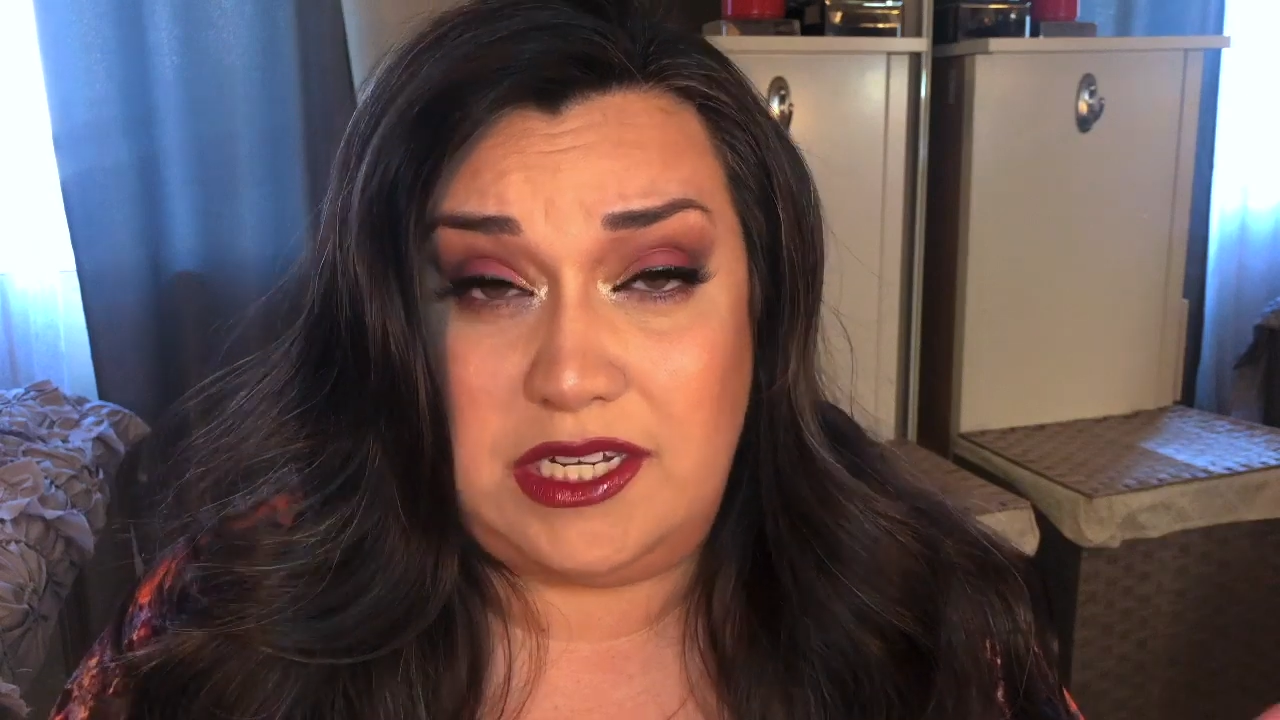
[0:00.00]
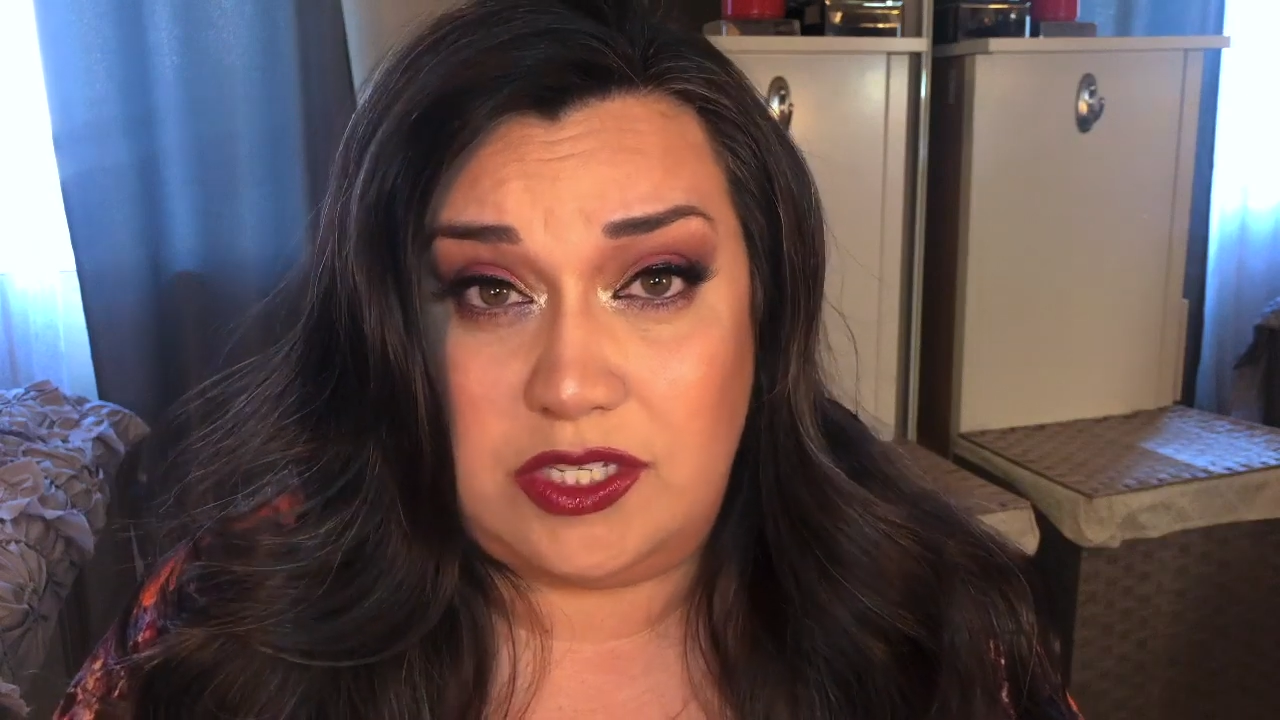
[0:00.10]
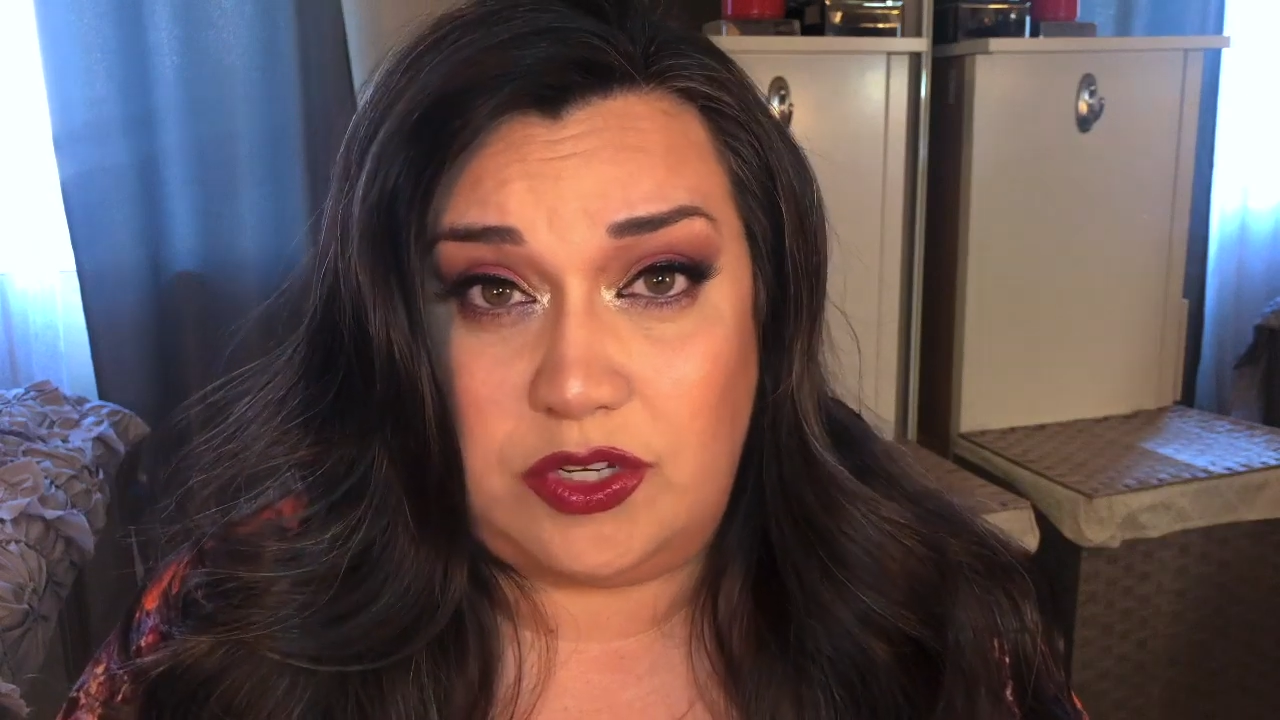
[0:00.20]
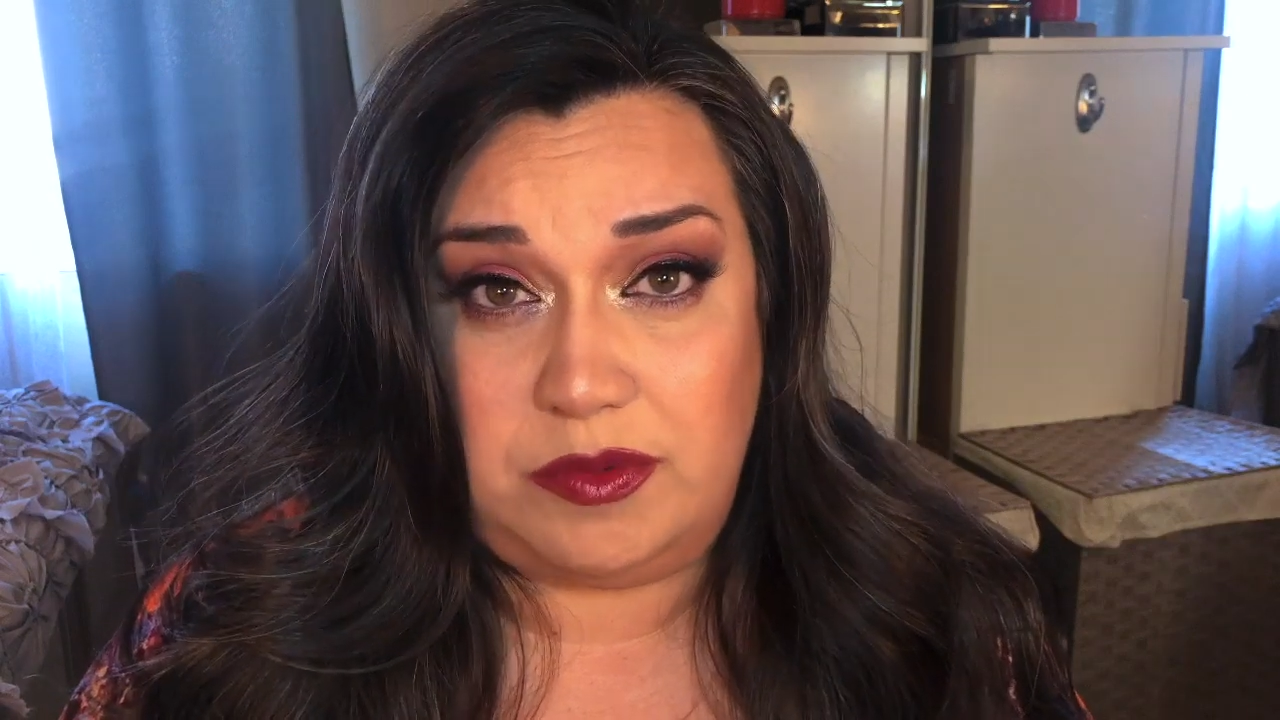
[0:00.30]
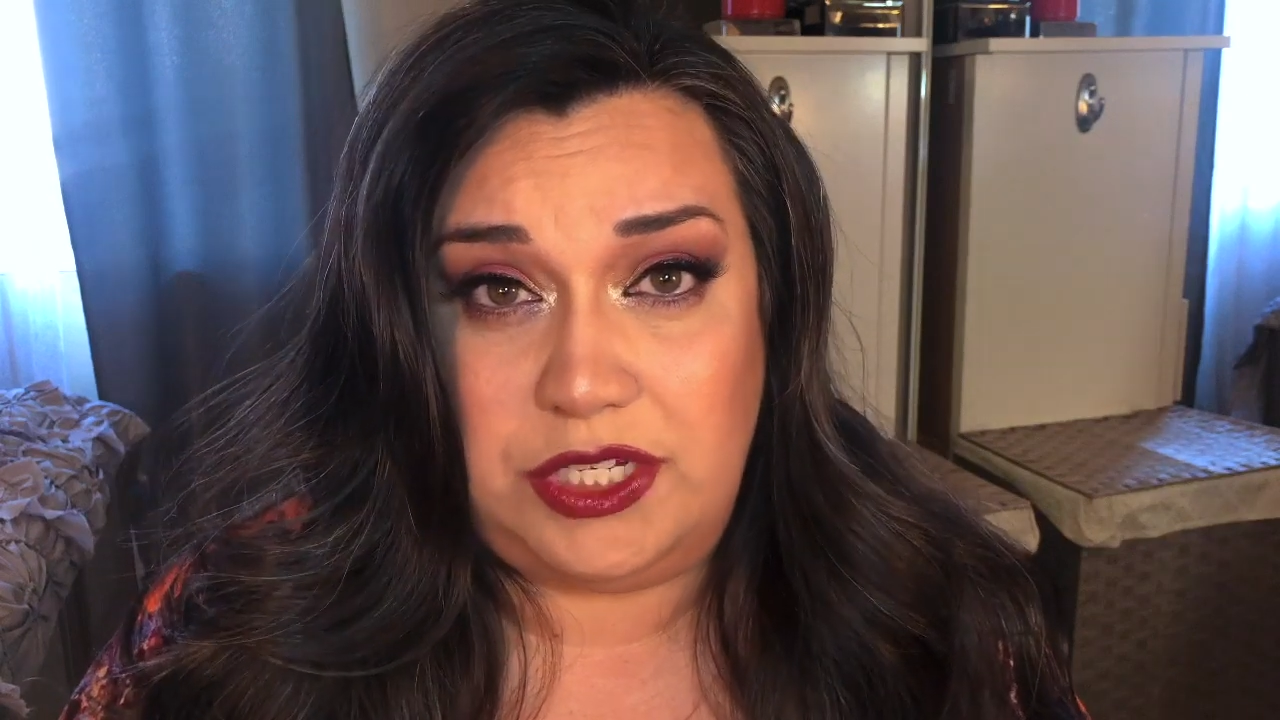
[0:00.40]

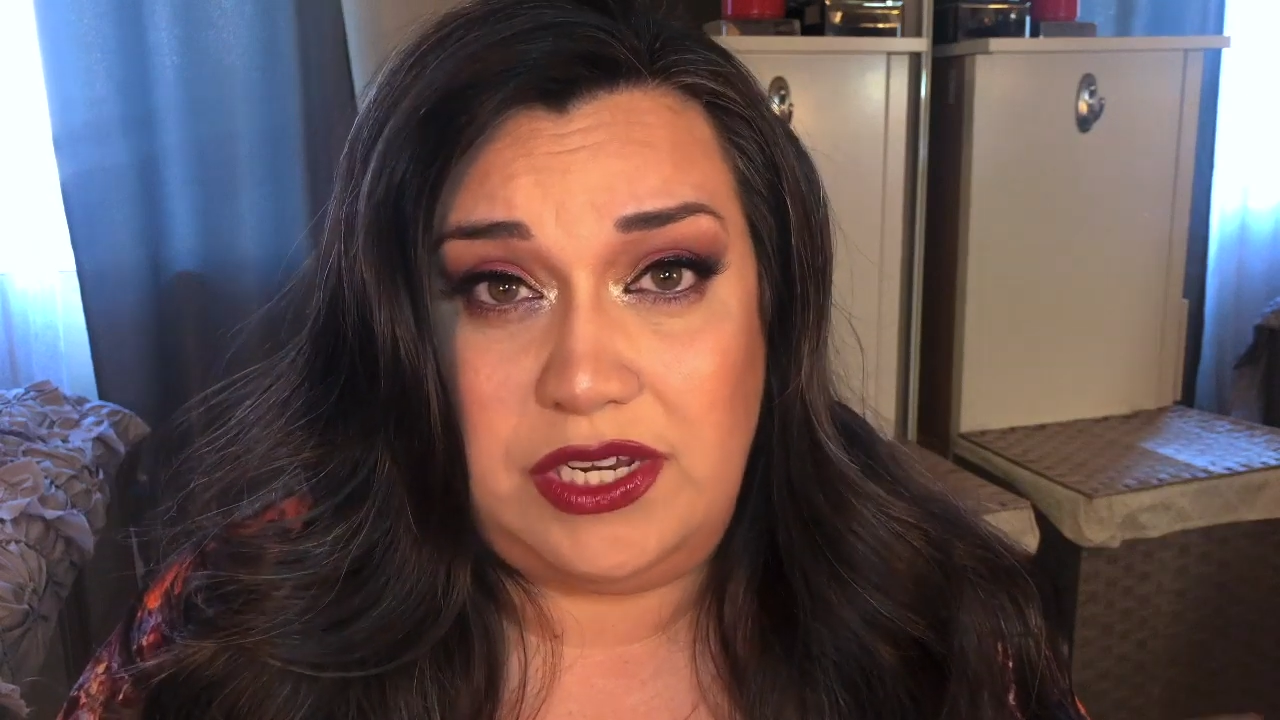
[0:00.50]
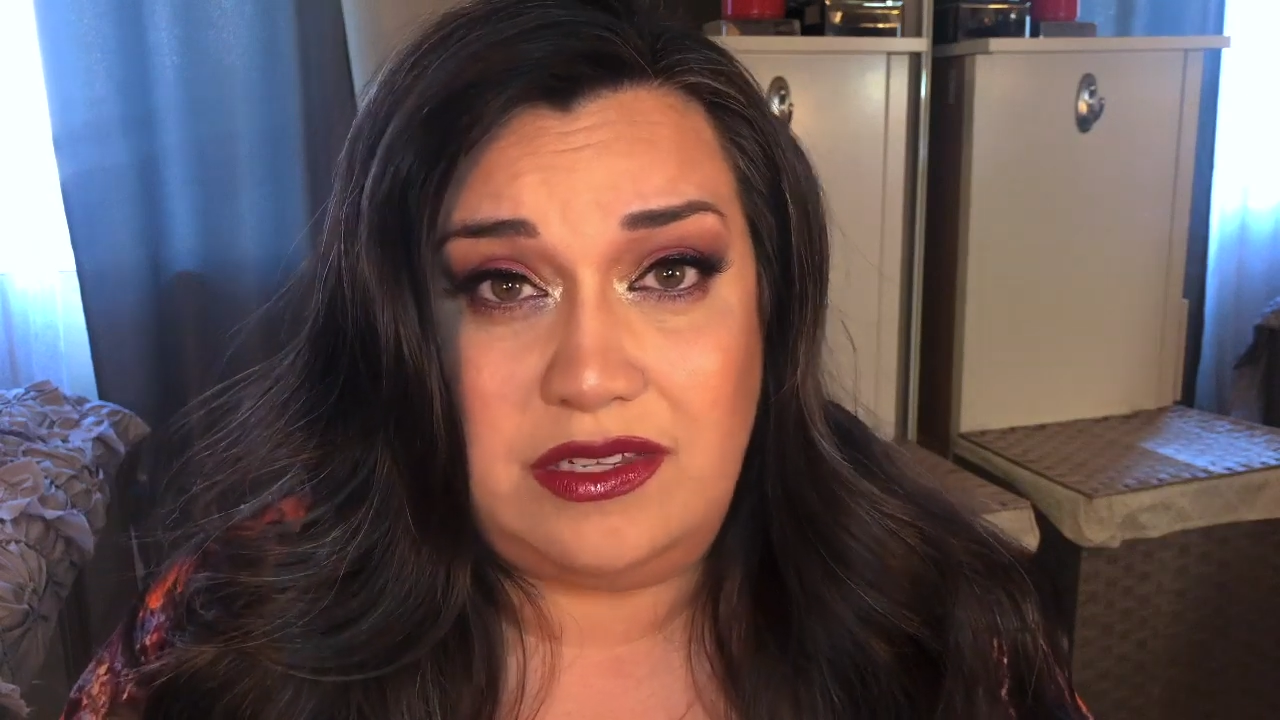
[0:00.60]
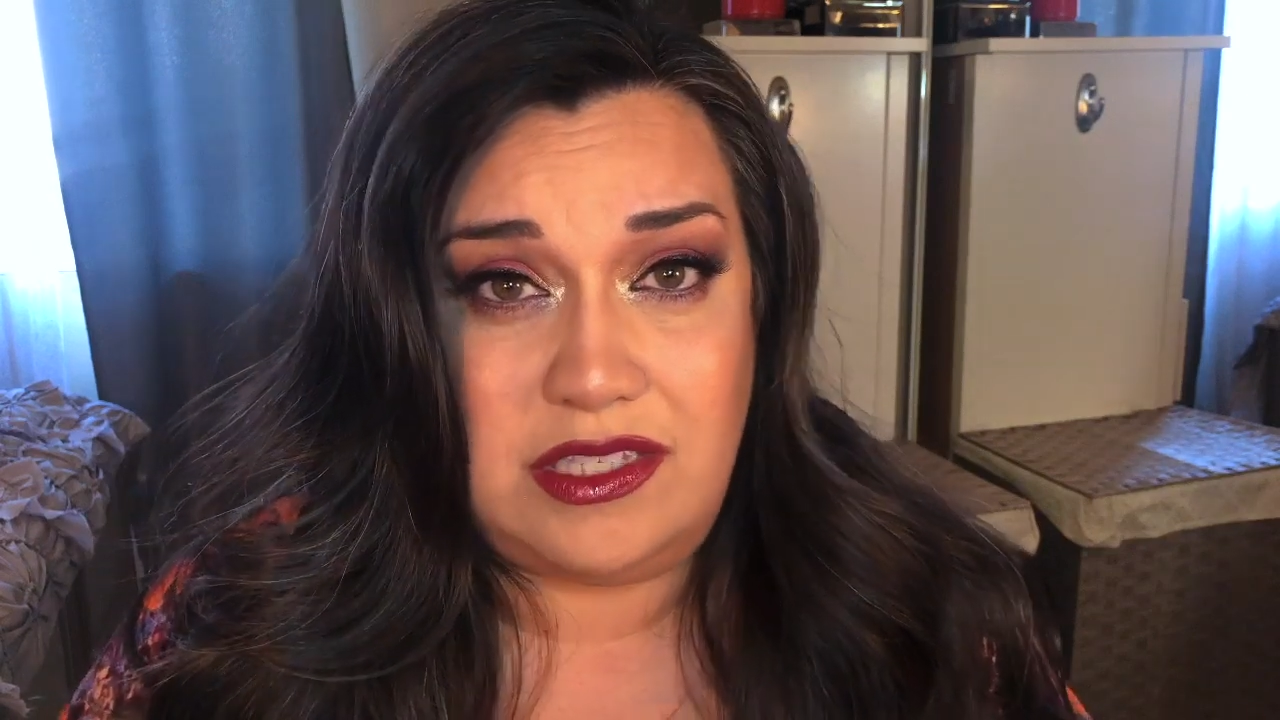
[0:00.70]
description